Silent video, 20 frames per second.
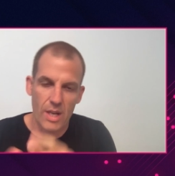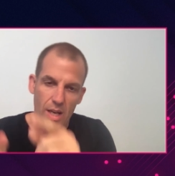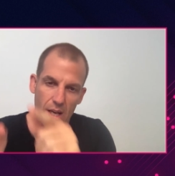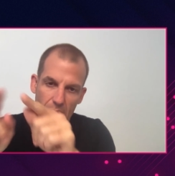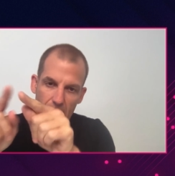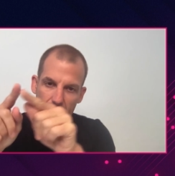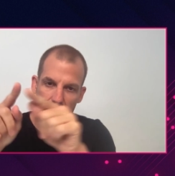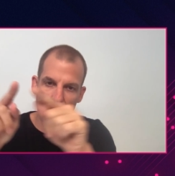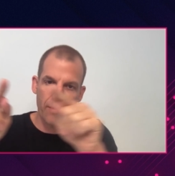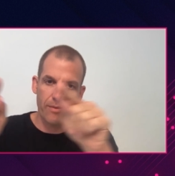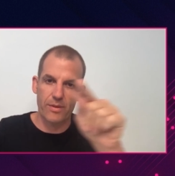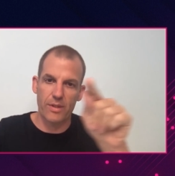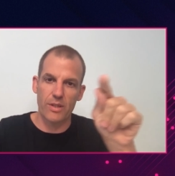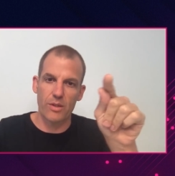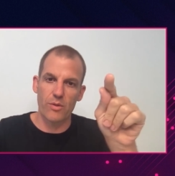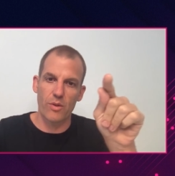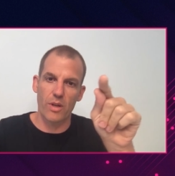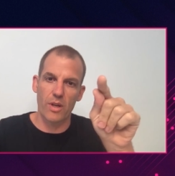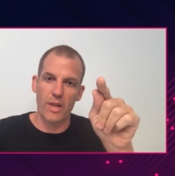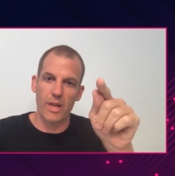i'll have the
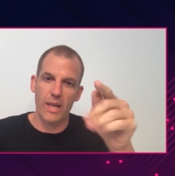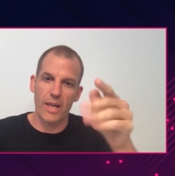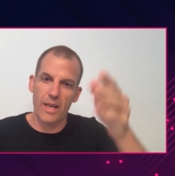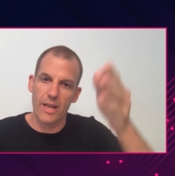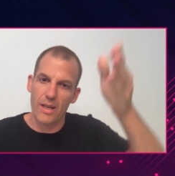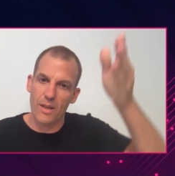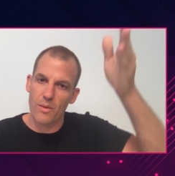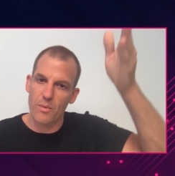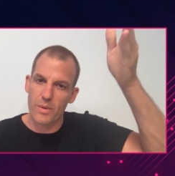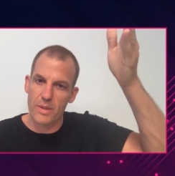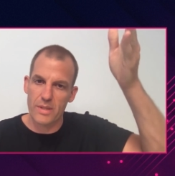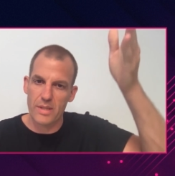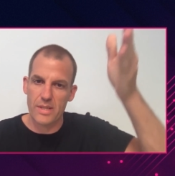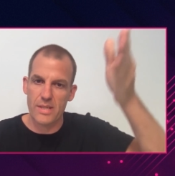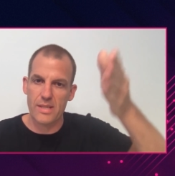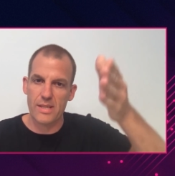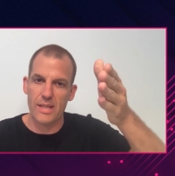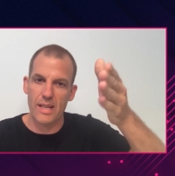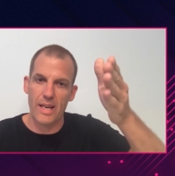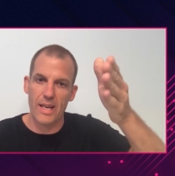url with the
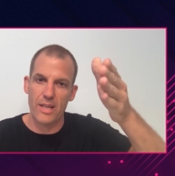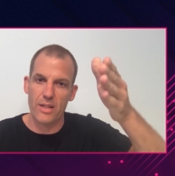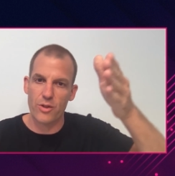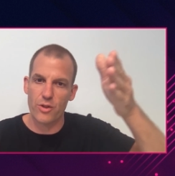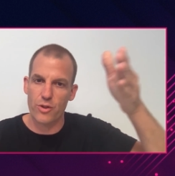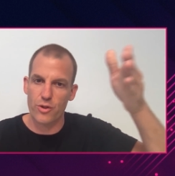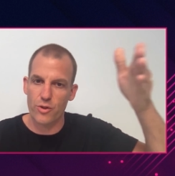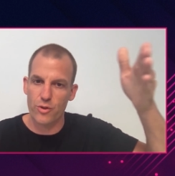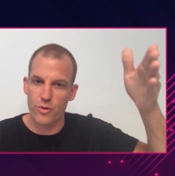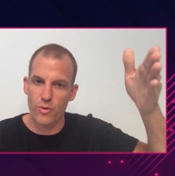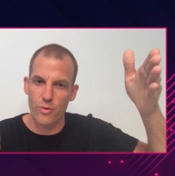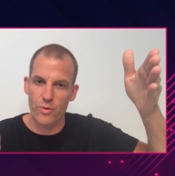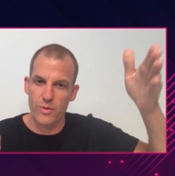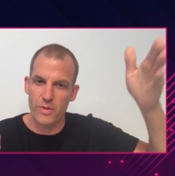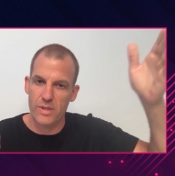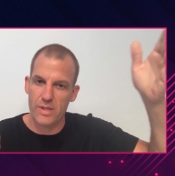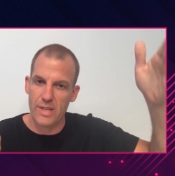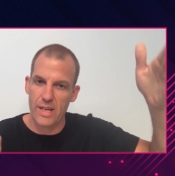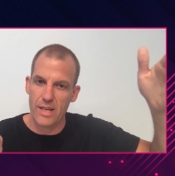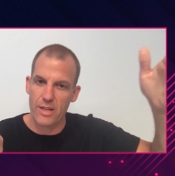slash
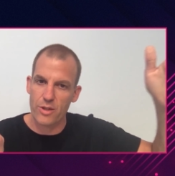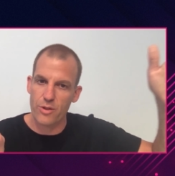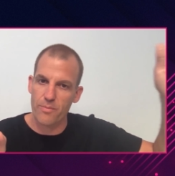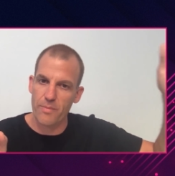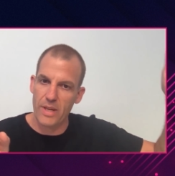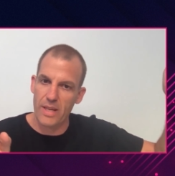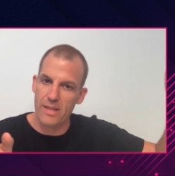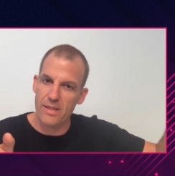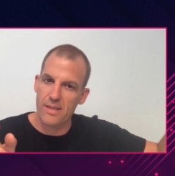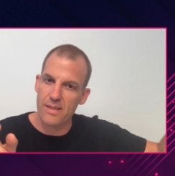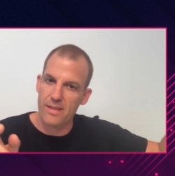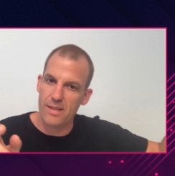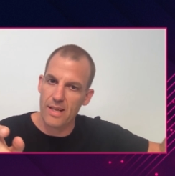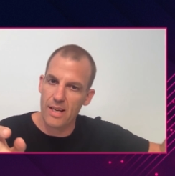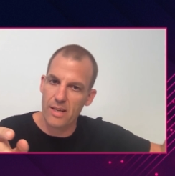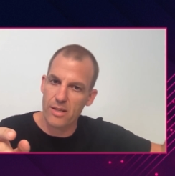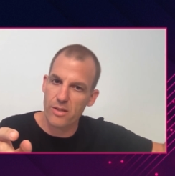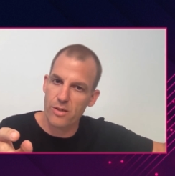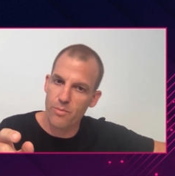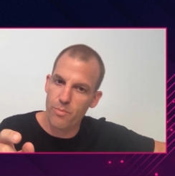shoes slash men
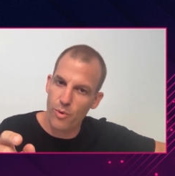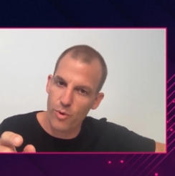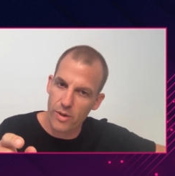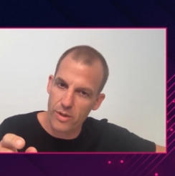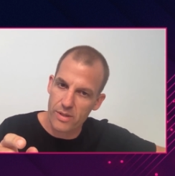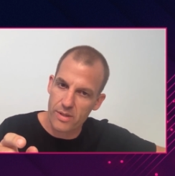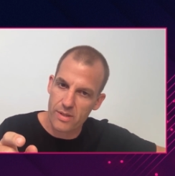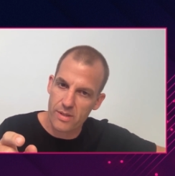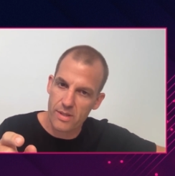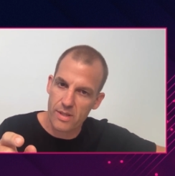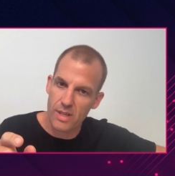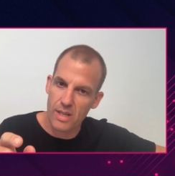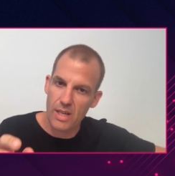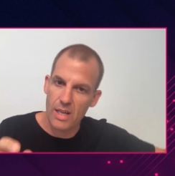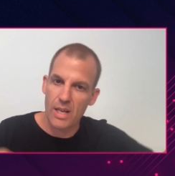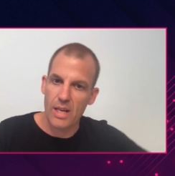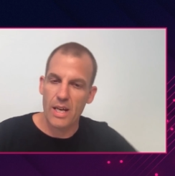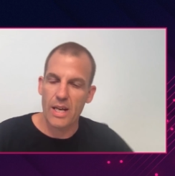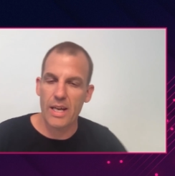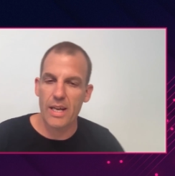slash sports
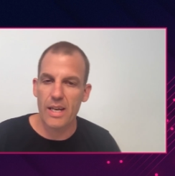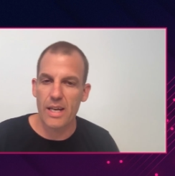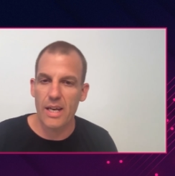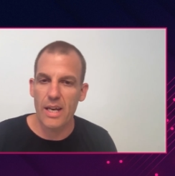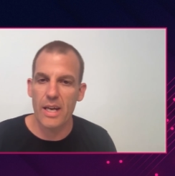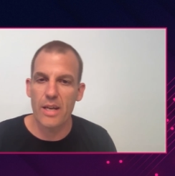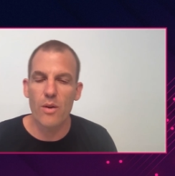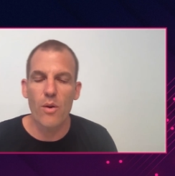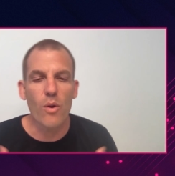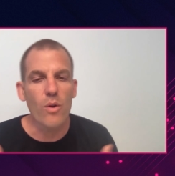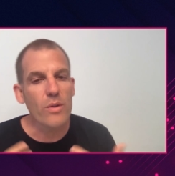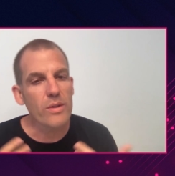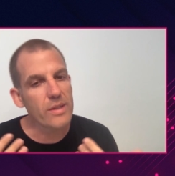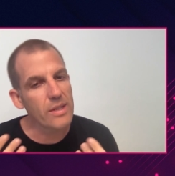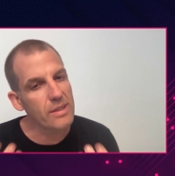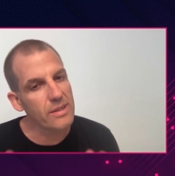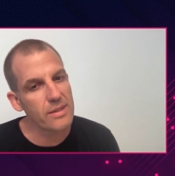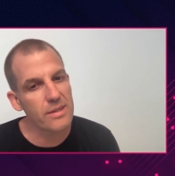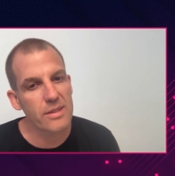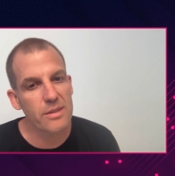and, and all
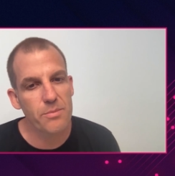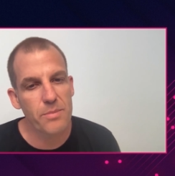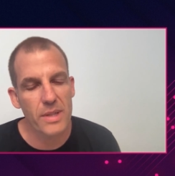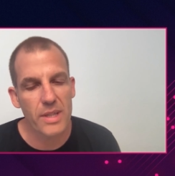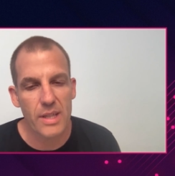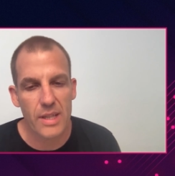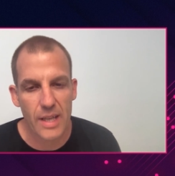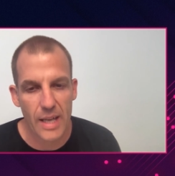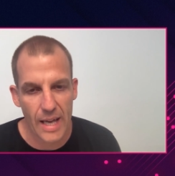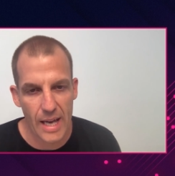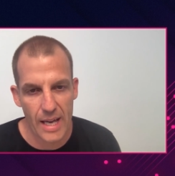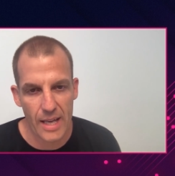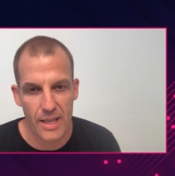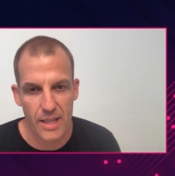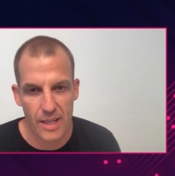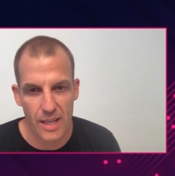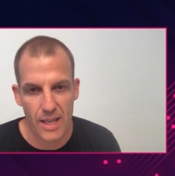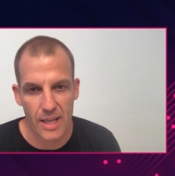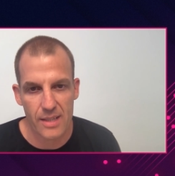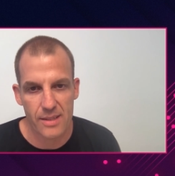this is being
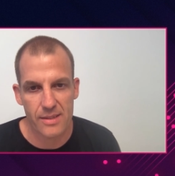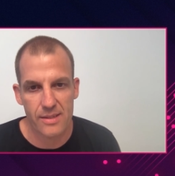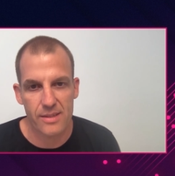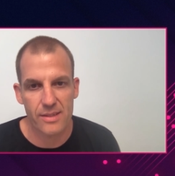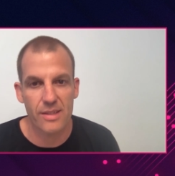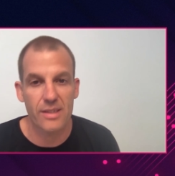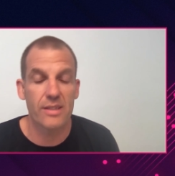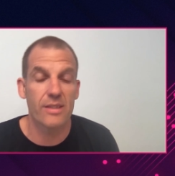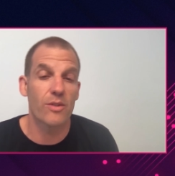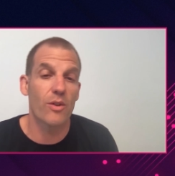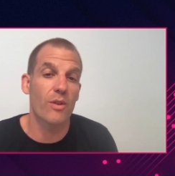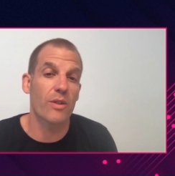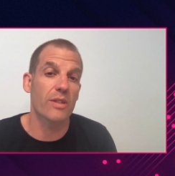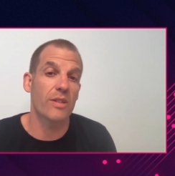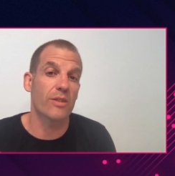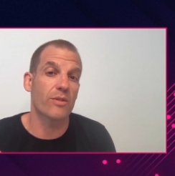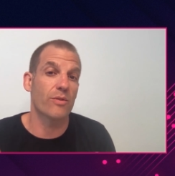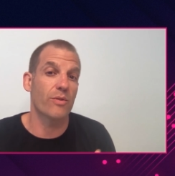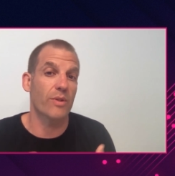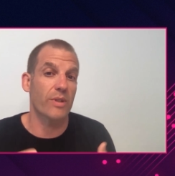analyzed in
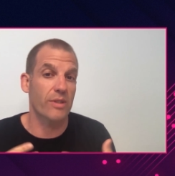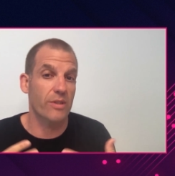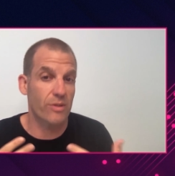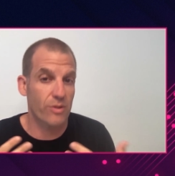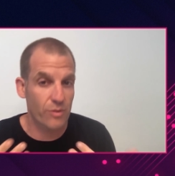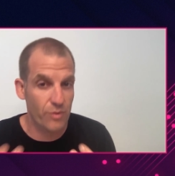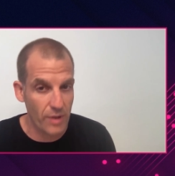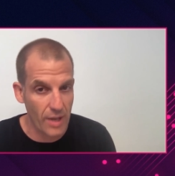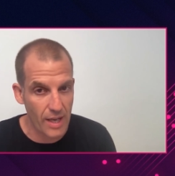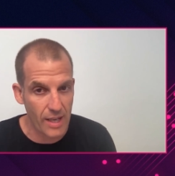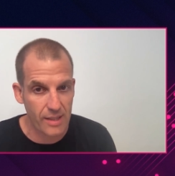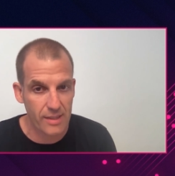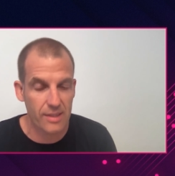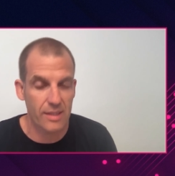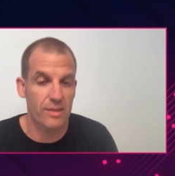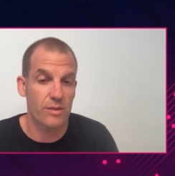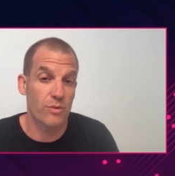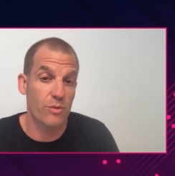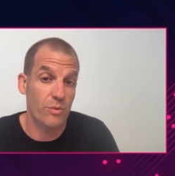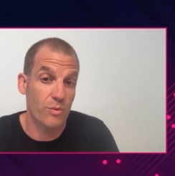order to extract
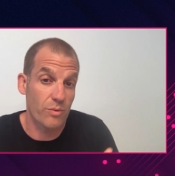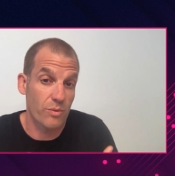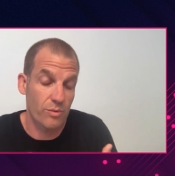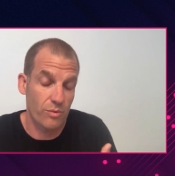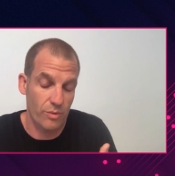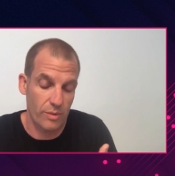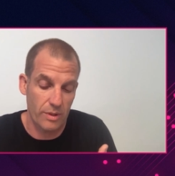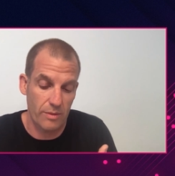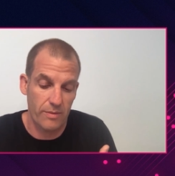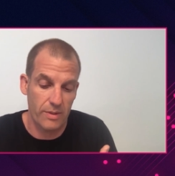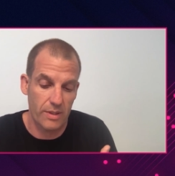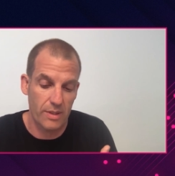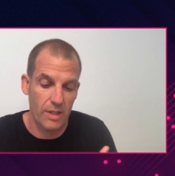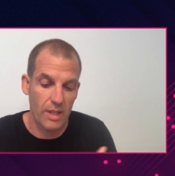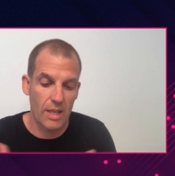and to, to even